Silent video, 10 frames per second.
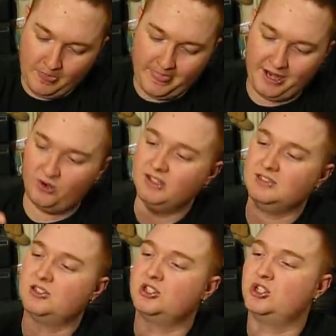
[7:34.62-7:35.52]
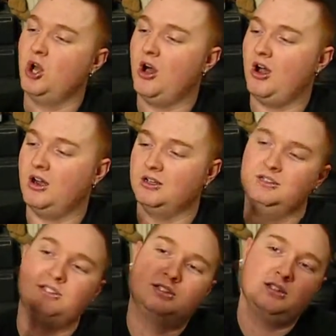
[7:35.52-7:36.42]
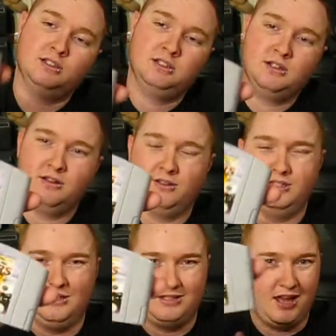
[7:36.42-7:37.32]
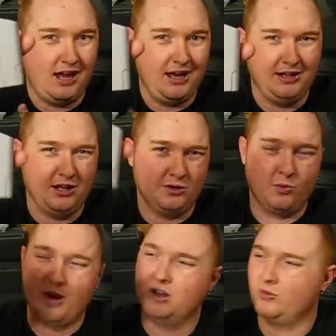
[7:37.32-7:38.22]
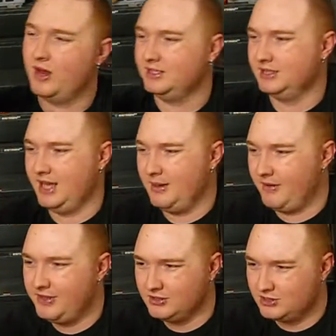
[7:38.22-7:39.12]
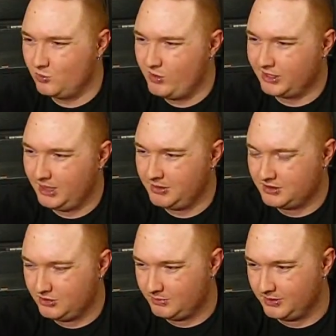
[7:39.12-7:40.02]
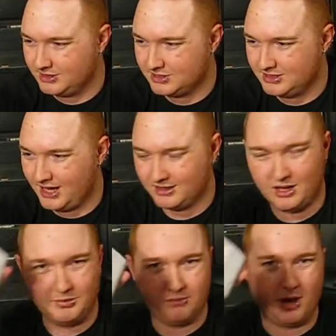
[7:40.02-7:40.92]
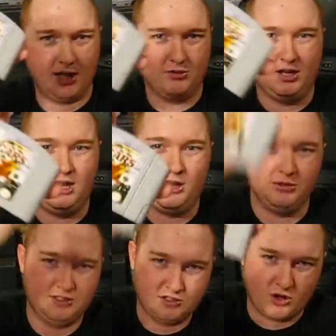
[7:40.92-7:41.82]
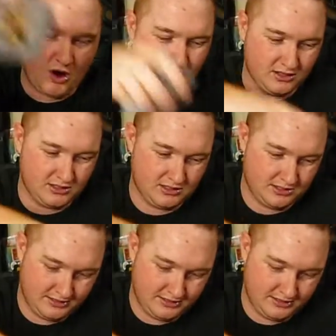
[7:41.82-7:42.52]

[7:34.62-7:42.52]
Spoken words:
Here is Scars. This is another weird racing game. I think there's some weird gimmick to it, but it's just not coming to mind right now. But Scars.